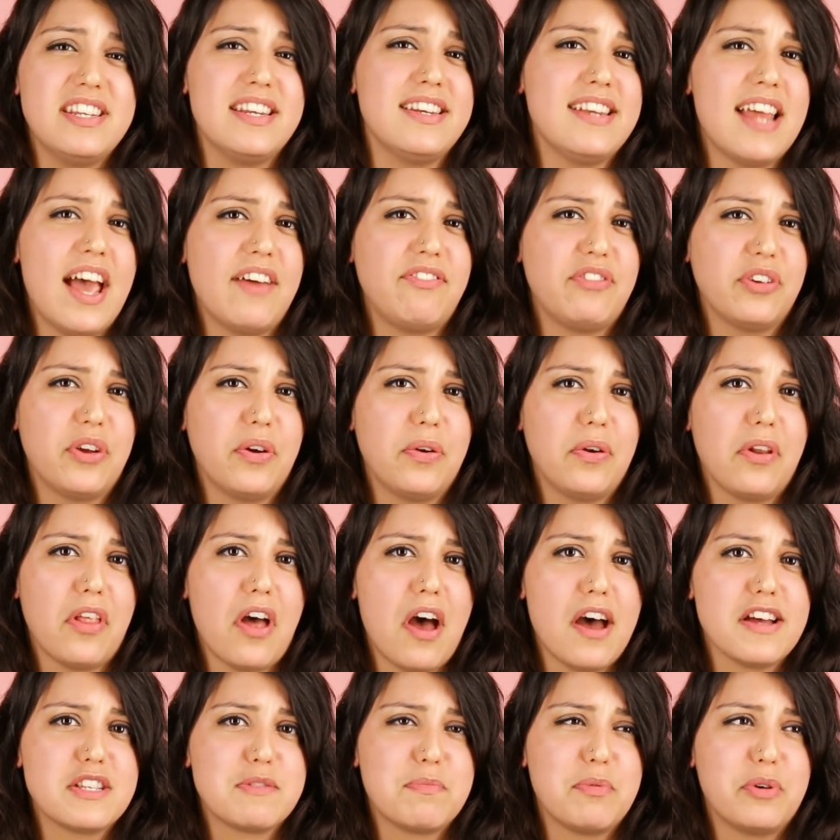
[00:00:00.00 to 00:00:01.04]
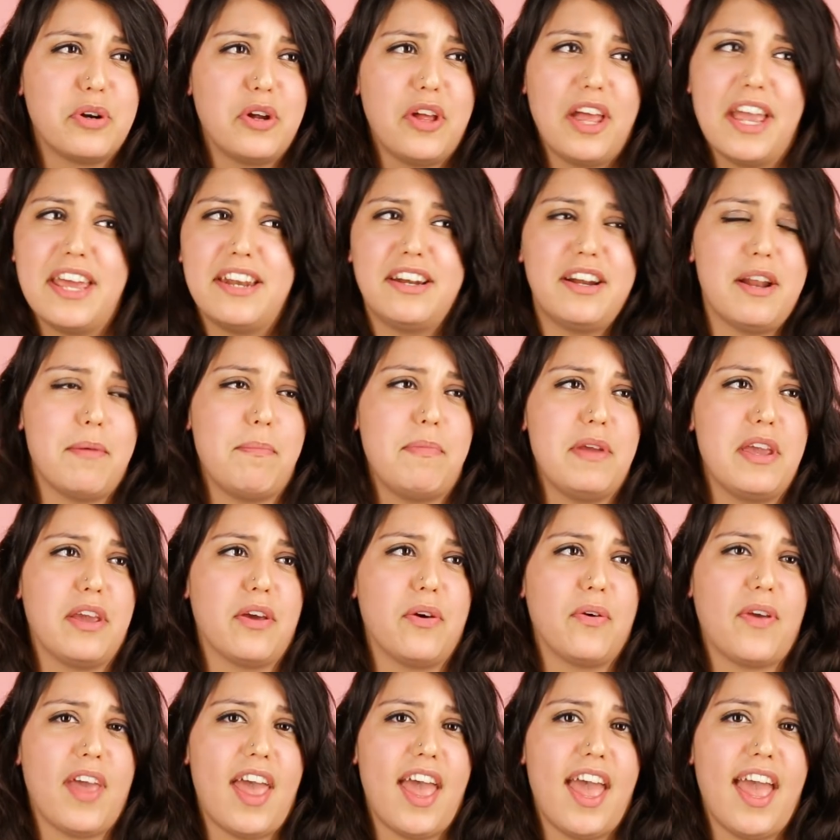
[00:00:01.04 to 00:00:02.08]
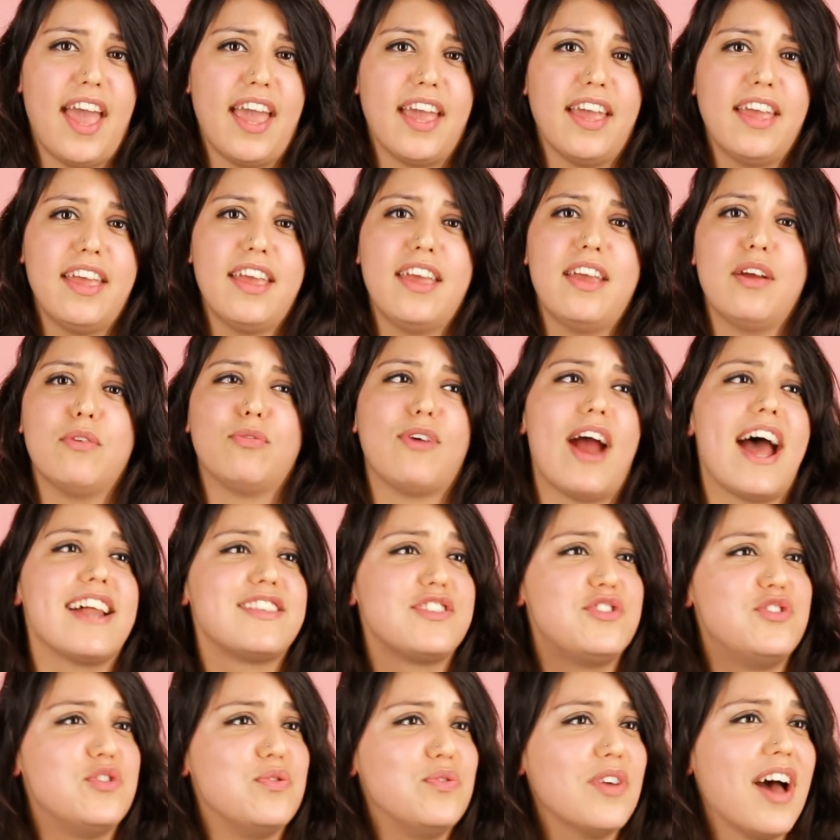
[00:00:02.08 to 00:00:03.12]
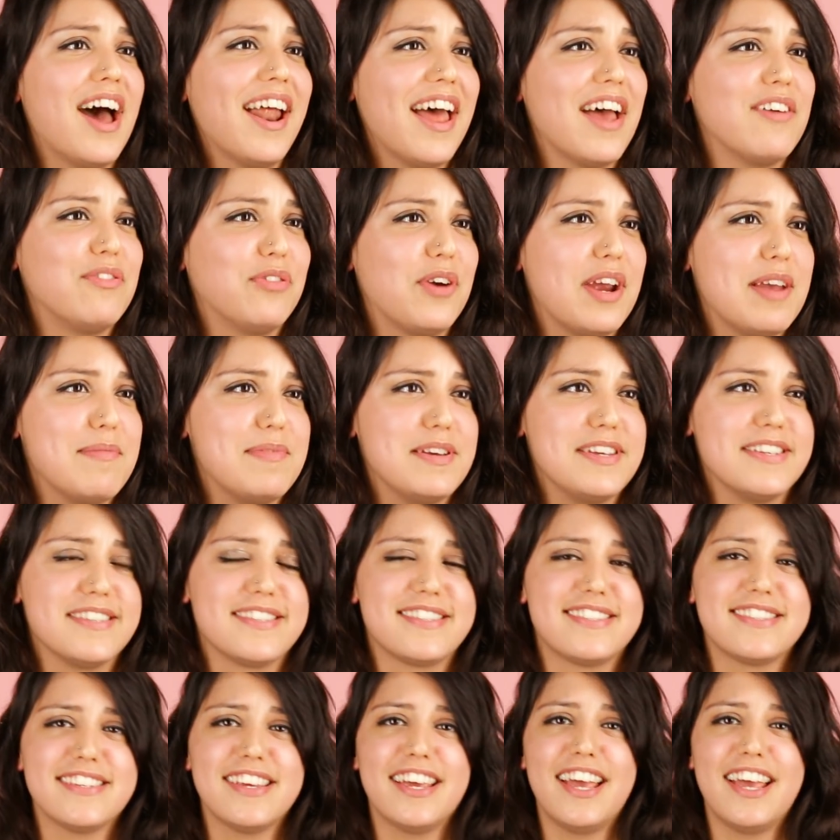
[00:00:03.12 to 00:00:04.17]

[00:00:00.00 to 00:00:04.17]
didn't have to go to the hospital, I ended up being okay. Rats do not have rabies.